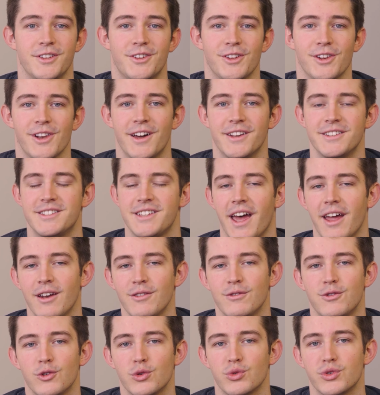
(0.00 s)
You'll learn
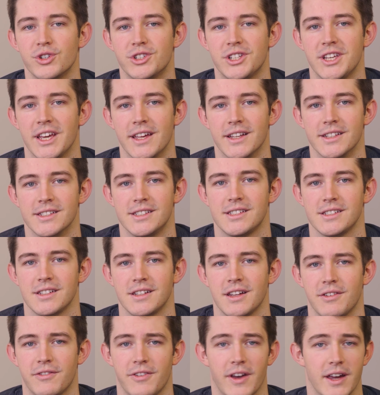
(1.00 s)
10 full routines,
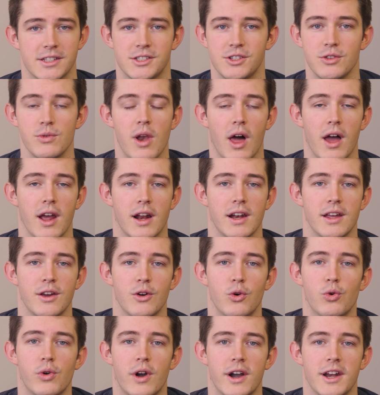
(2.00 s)
effects you likely
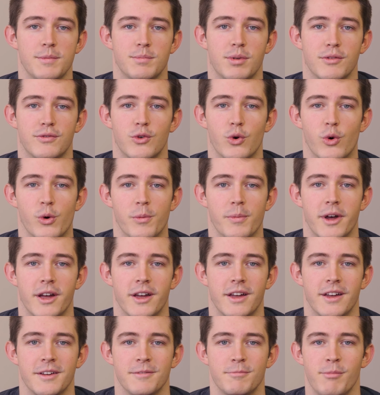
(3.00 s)
already perform,
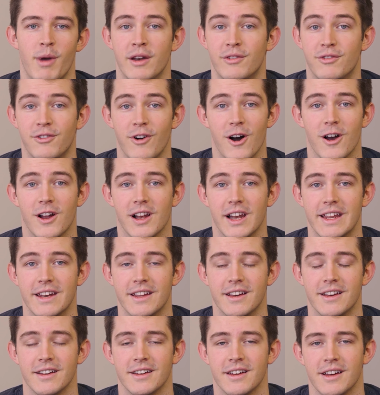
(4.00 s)
made far
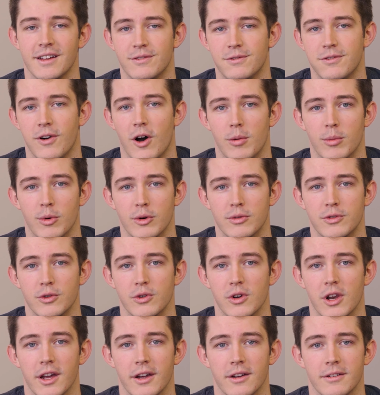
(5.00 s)
cleaner and far more
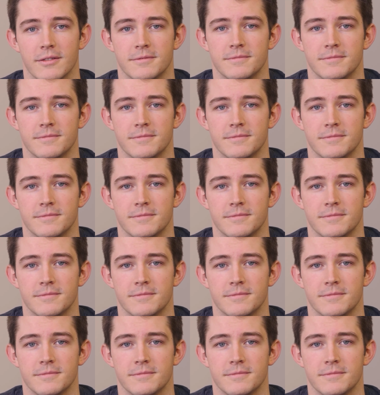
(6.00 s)
fooling.